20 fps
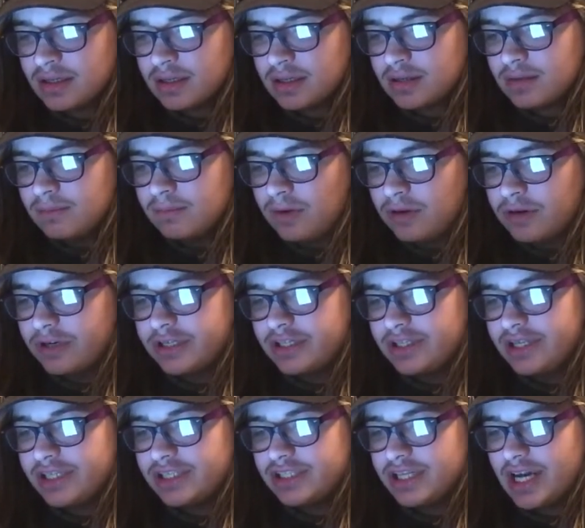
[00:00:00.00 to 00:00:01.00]
Mark
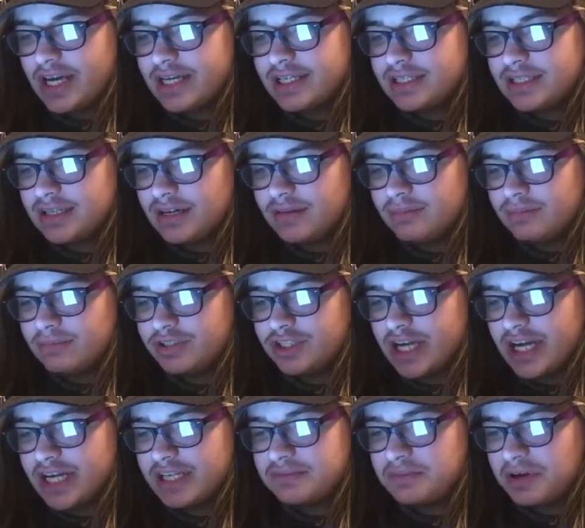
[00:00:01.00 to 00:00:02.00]
licked Jack's thumb.
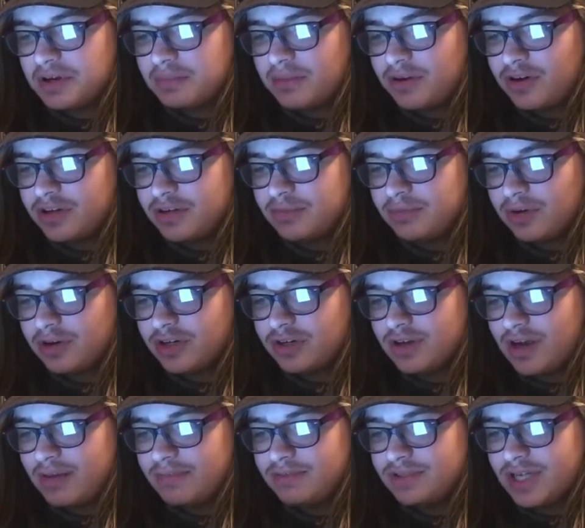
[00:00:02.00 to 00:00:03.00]
Jack smiled at Mark. Mark
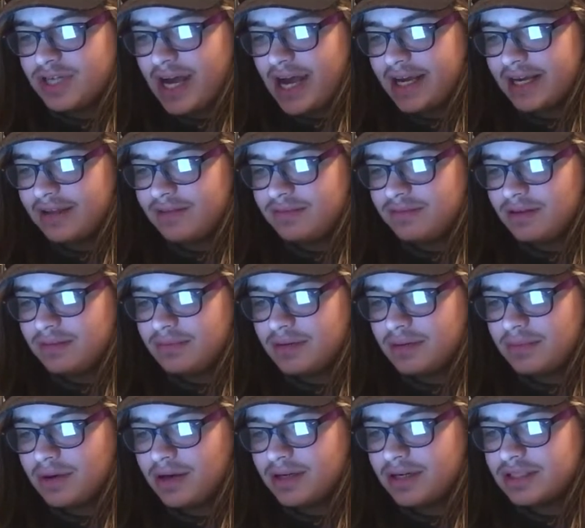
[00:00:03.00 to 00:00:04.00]
grabbed Jack and flipped him
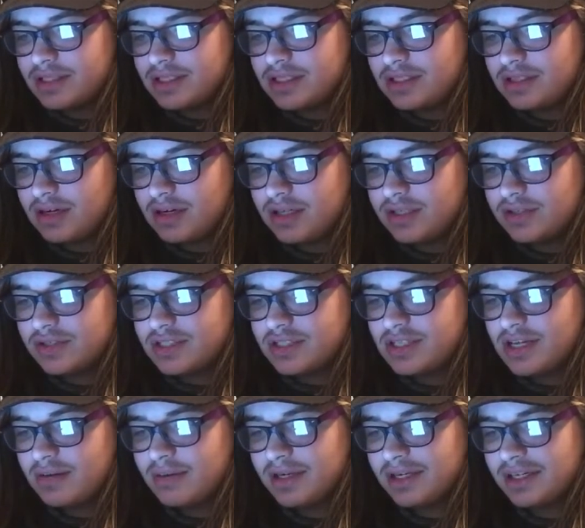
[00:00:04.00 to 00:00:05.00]
onto his
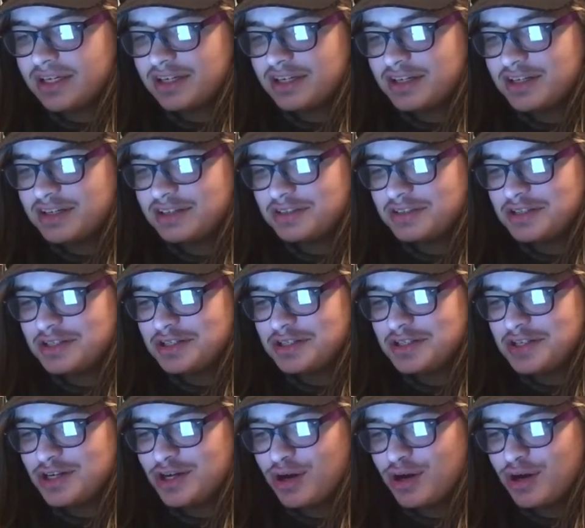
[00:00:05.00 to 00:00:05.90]
stomach. Oh no.